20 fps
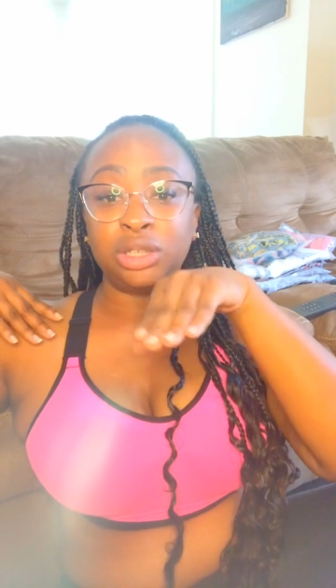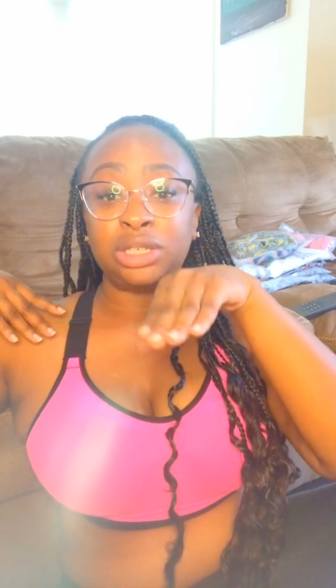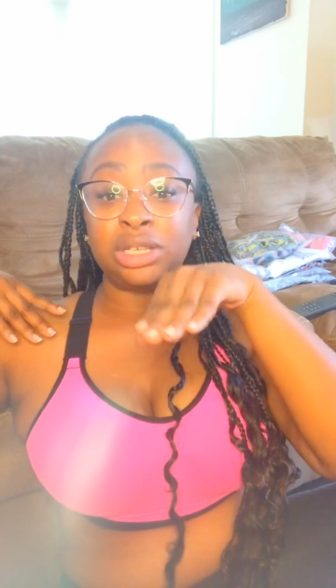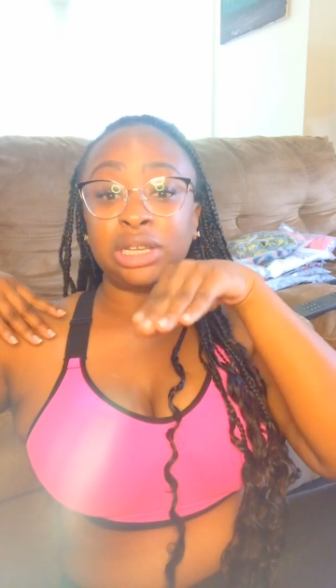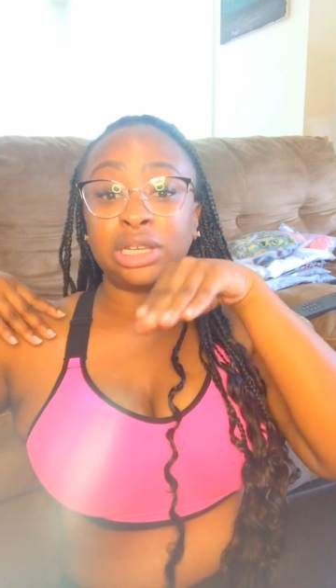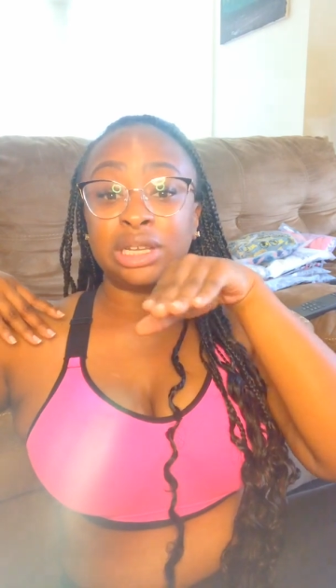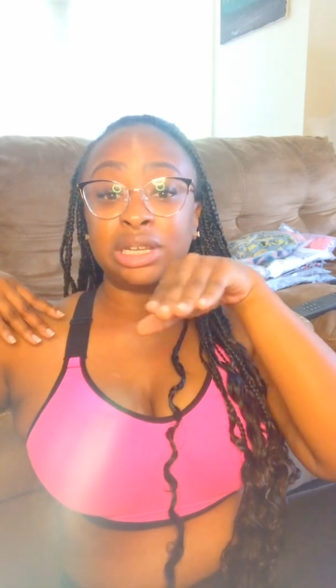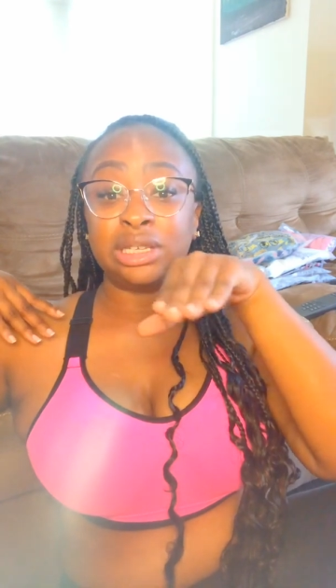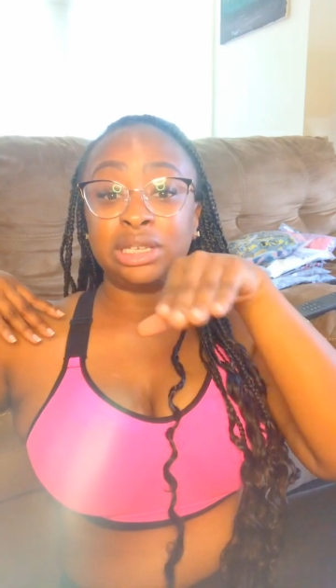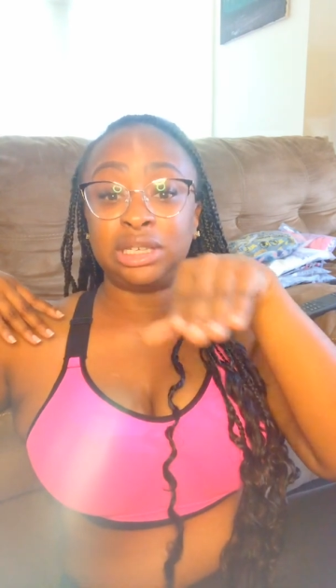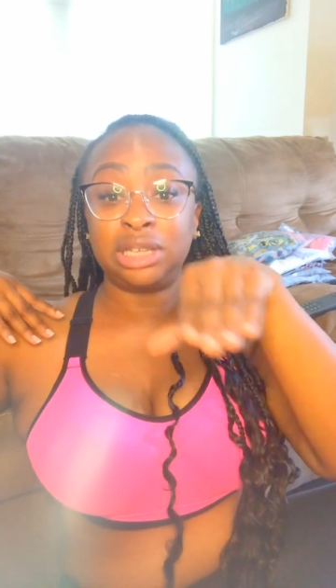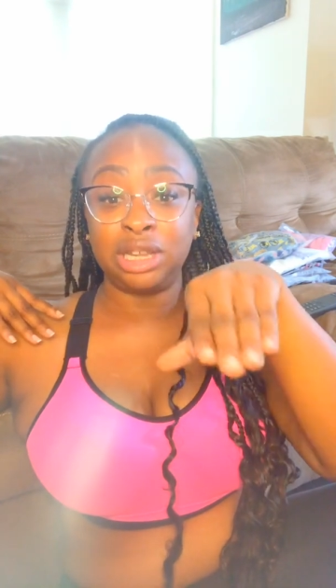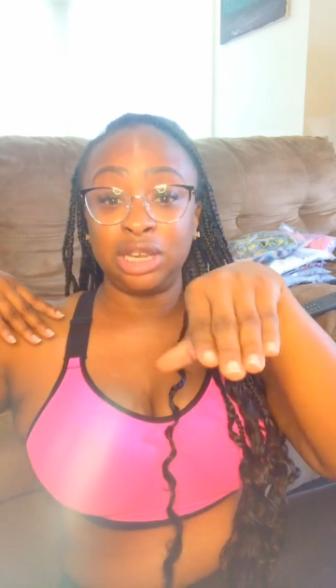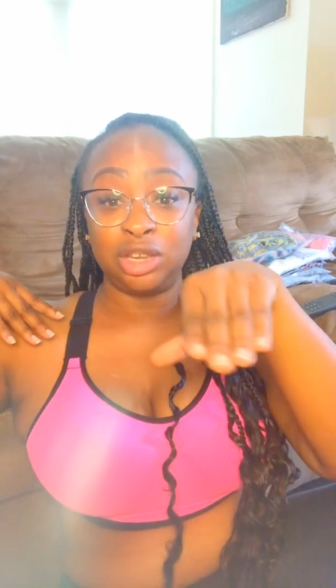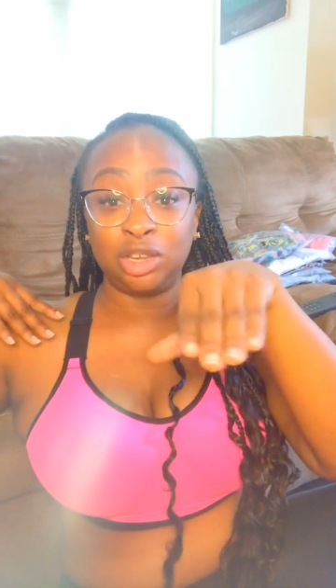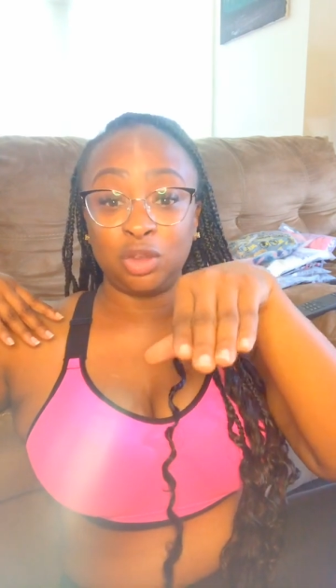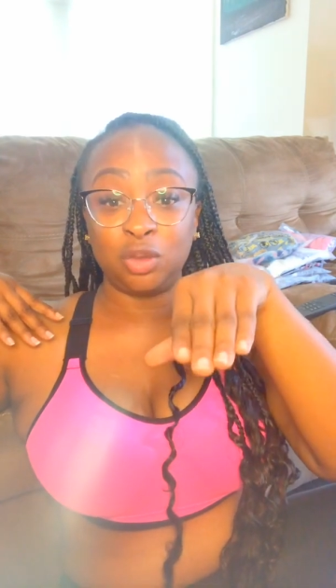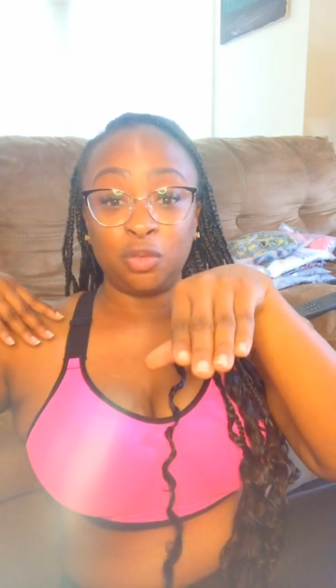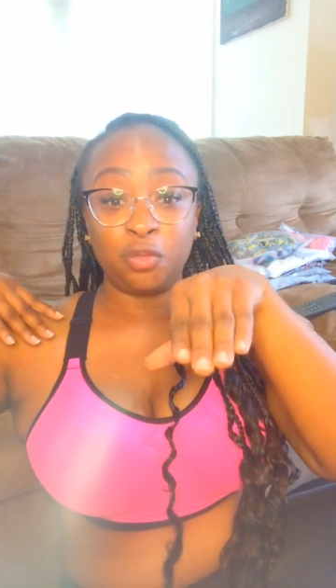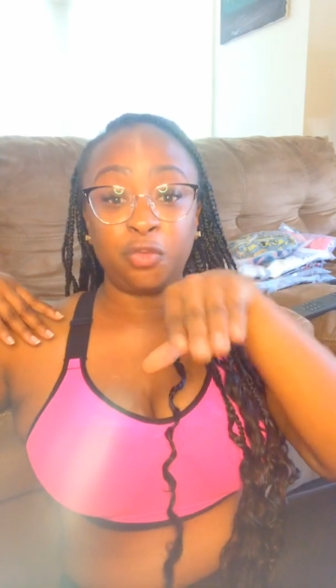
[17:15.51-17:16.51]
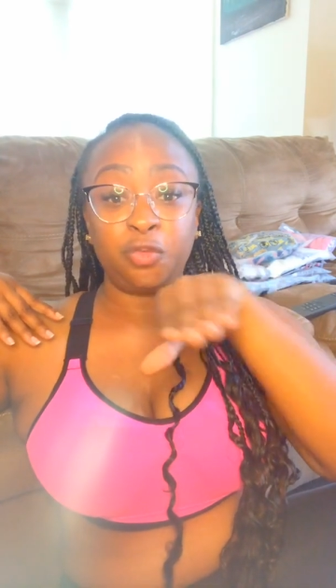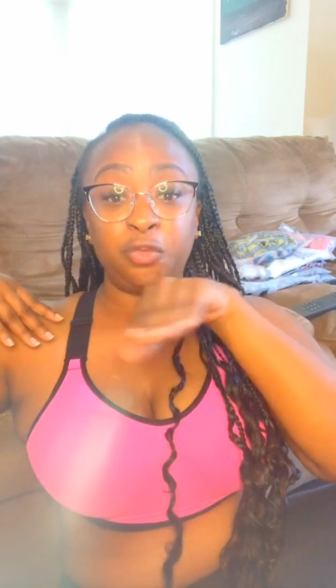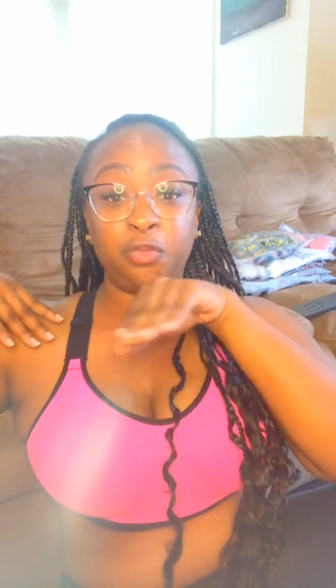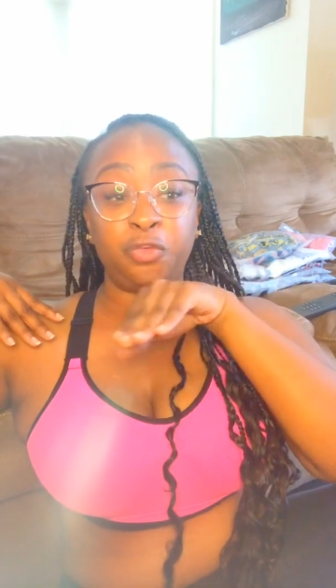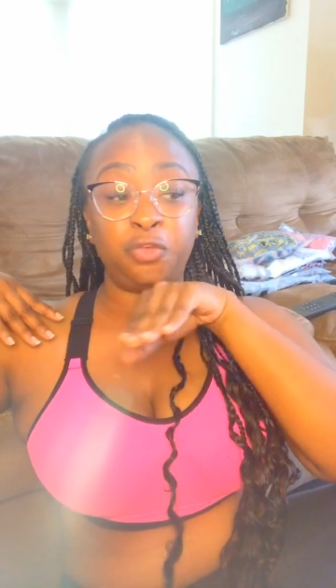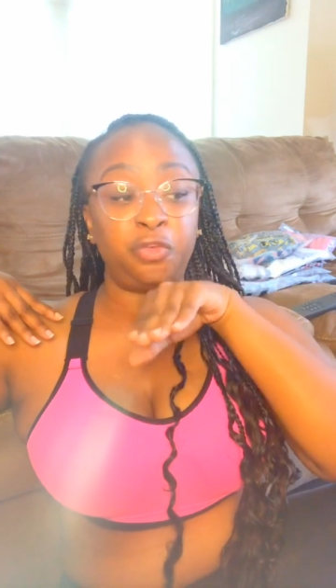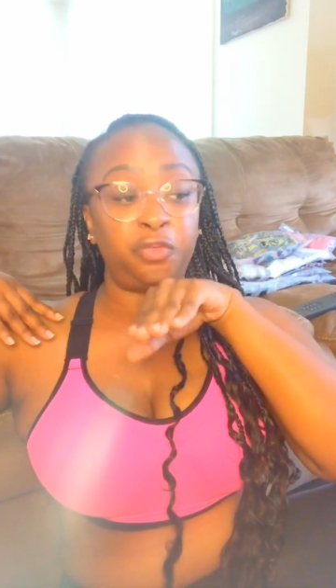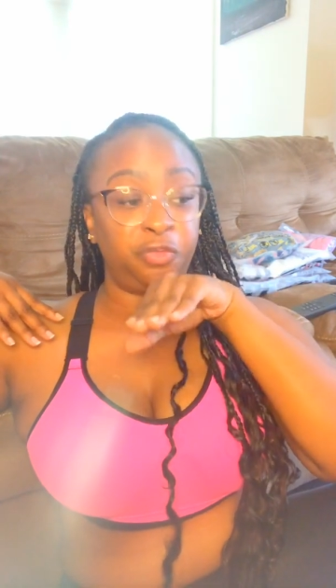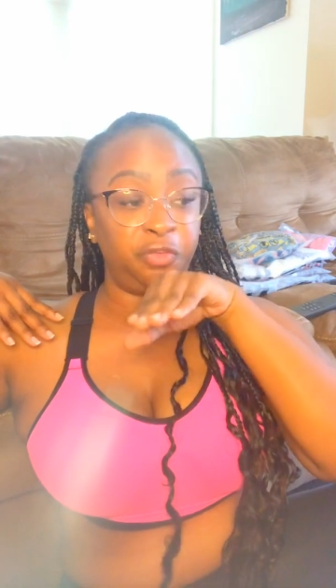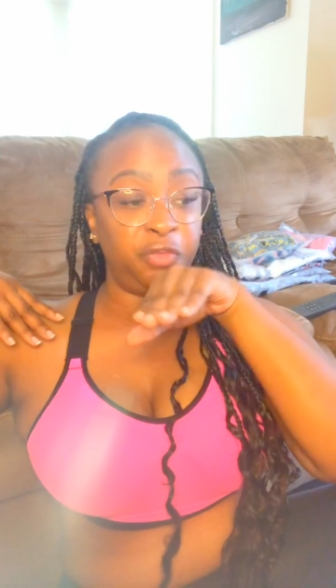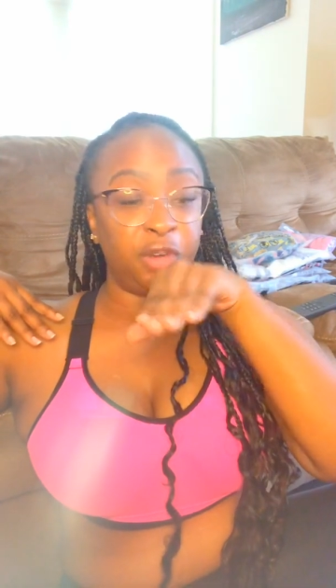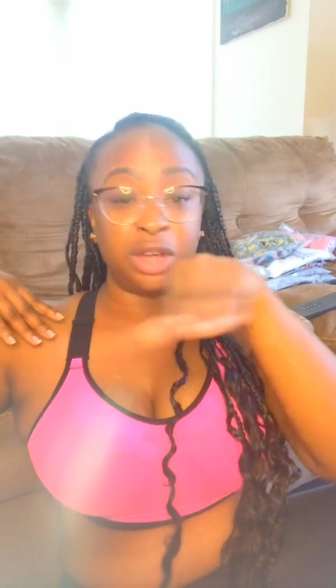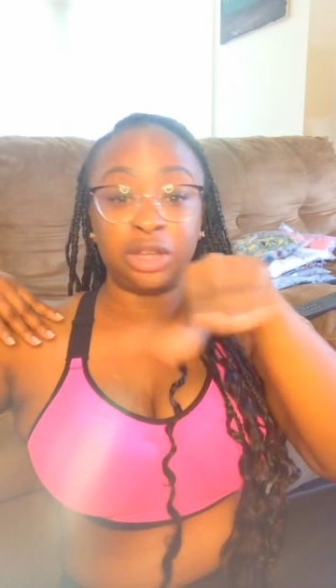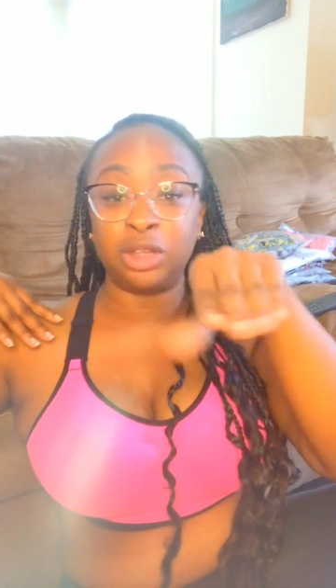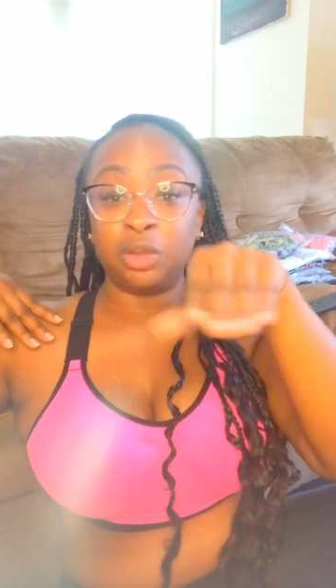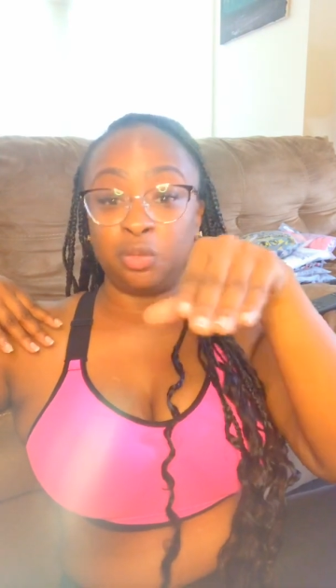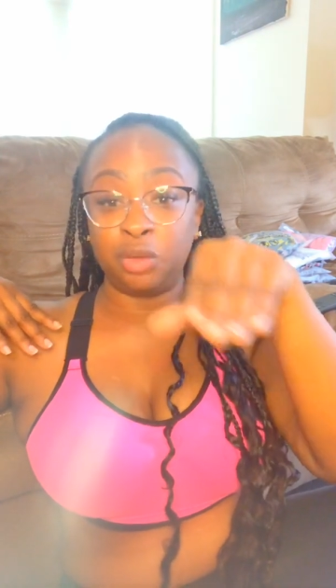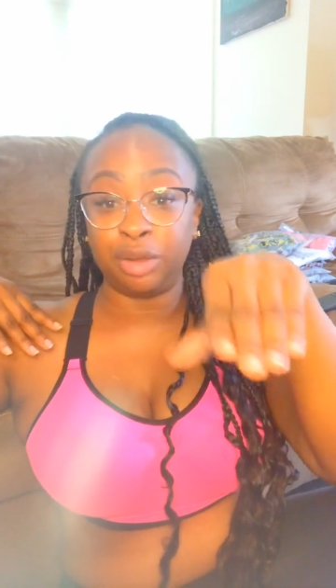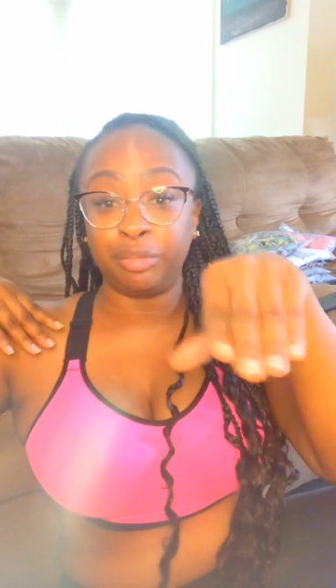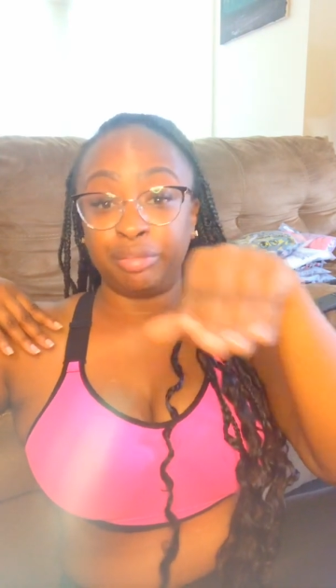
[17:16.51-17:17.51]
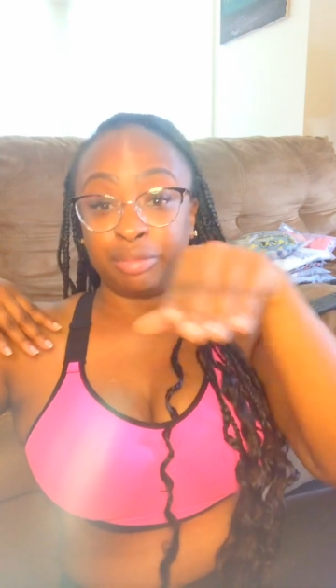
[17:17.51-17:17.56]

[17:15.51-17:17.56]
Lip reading: to continue fucking with